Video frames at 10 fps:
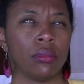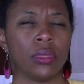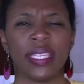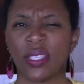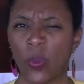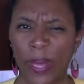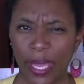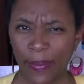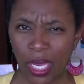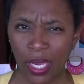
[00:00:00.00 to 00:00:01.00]

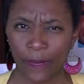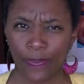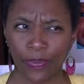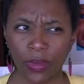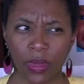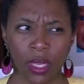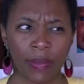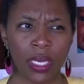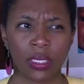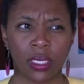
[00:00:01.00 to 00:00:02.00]
disobey me.
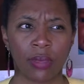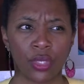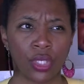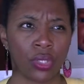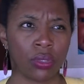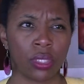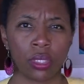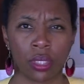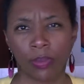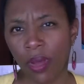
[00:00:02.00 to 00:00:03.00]
I'm going to tempt you to
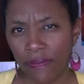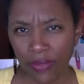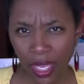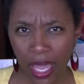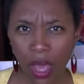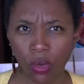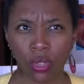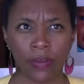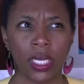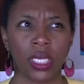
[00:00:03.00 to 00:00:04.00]
jump off the
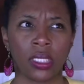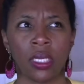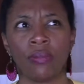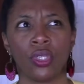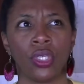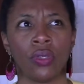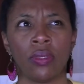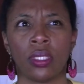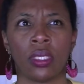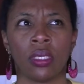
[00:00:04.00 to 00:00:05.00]
couch. I'm going to tempt
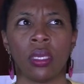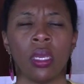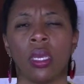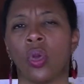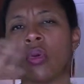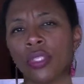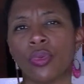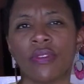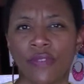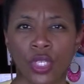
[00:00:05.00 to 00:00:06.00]
you to go into
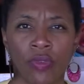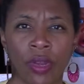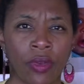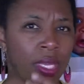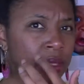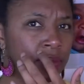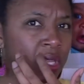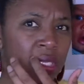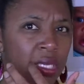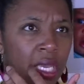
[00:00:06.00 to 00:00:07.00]
the refrigerator and get
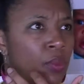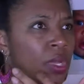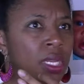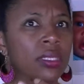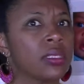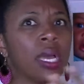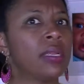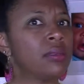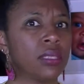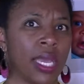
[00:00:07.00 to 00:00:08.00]
something to eat when it's
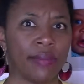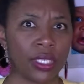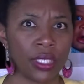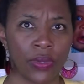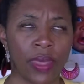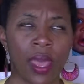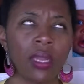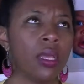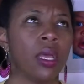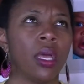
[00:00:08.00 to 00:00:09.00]
not time to do that.